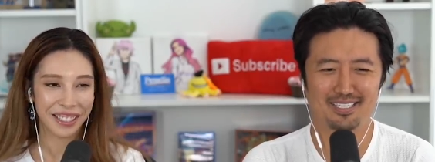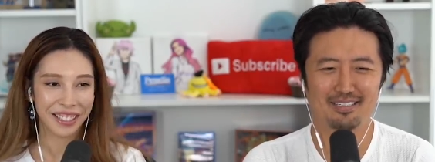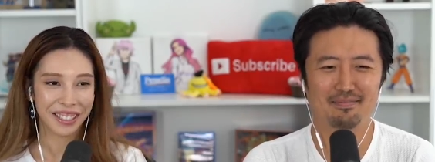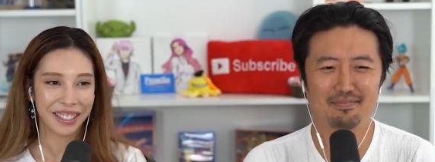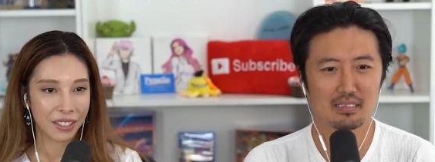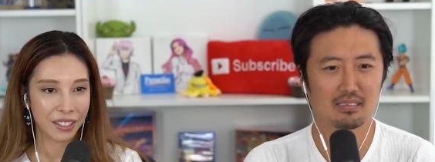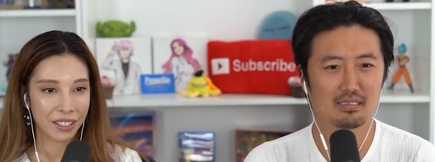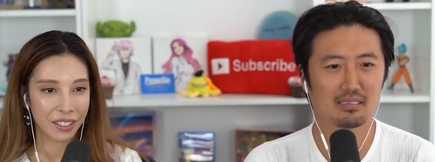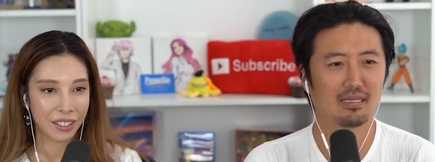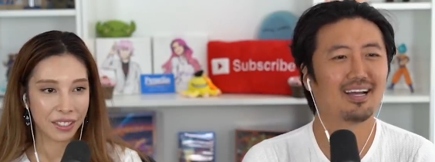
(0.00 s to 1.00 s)
Speaker 1: Yep.
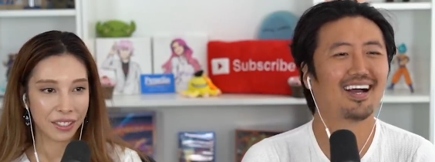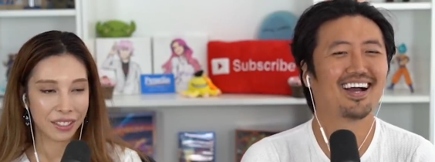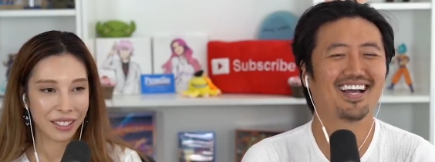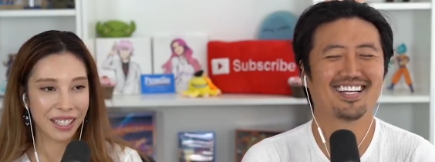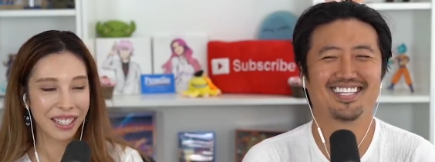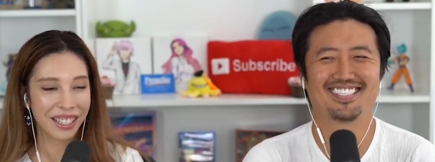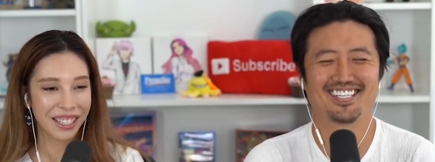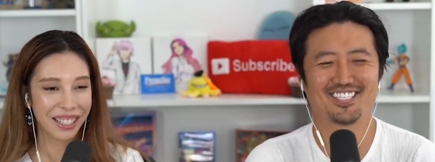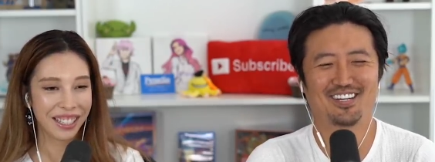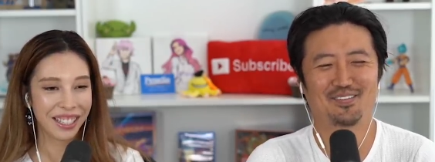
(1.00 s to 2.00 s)
He's
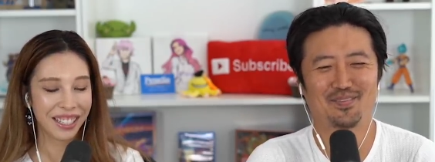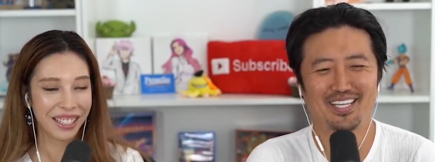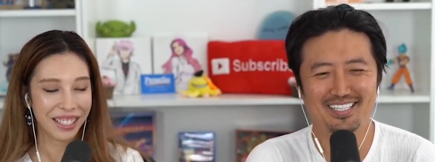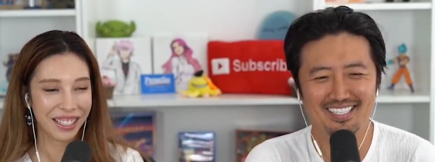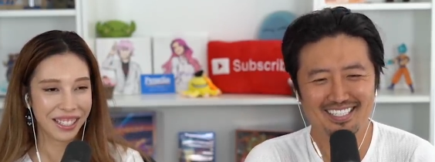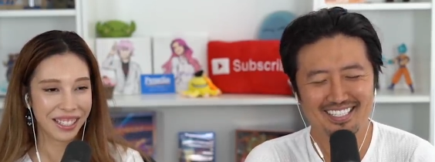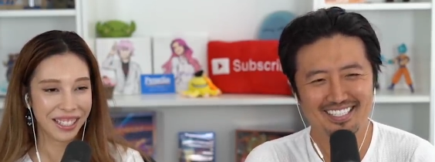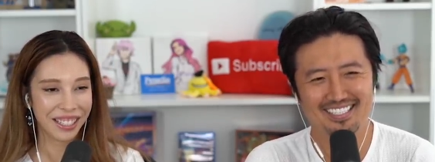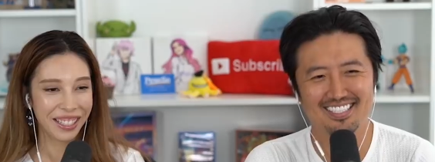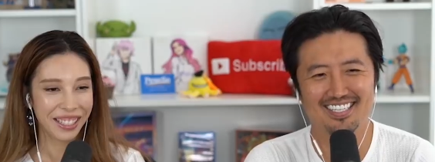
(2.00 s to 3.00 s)
like, you haven't paid.
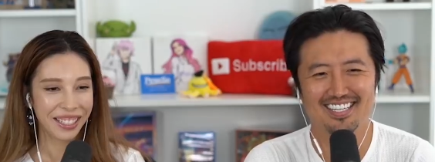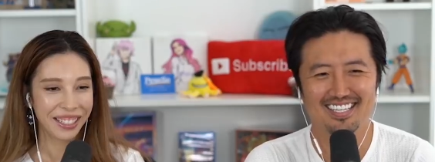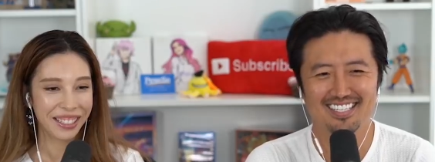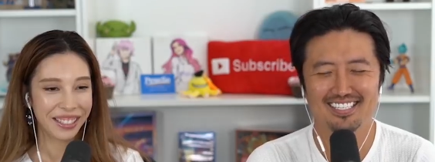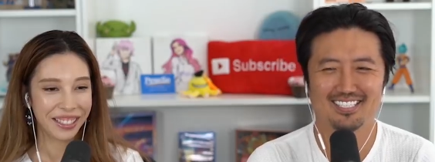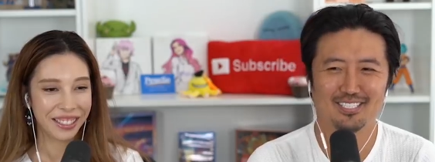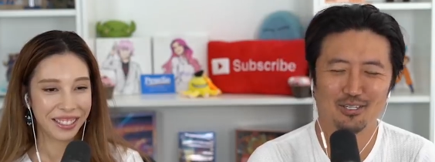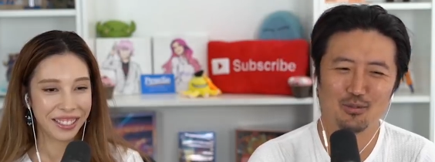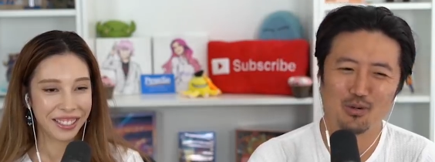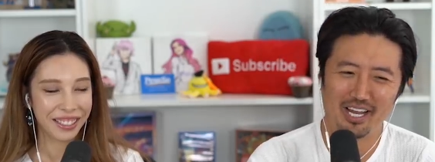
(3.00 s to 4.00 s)
You
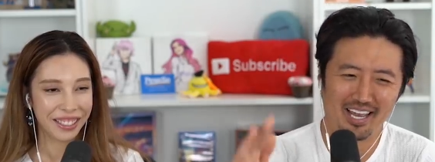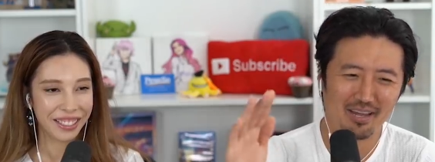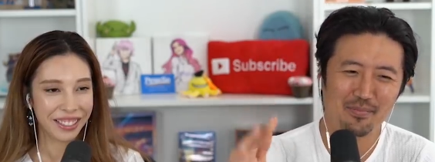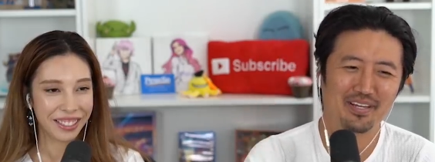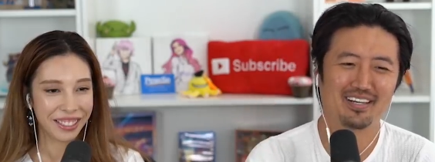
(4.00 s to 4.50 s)
know who I am?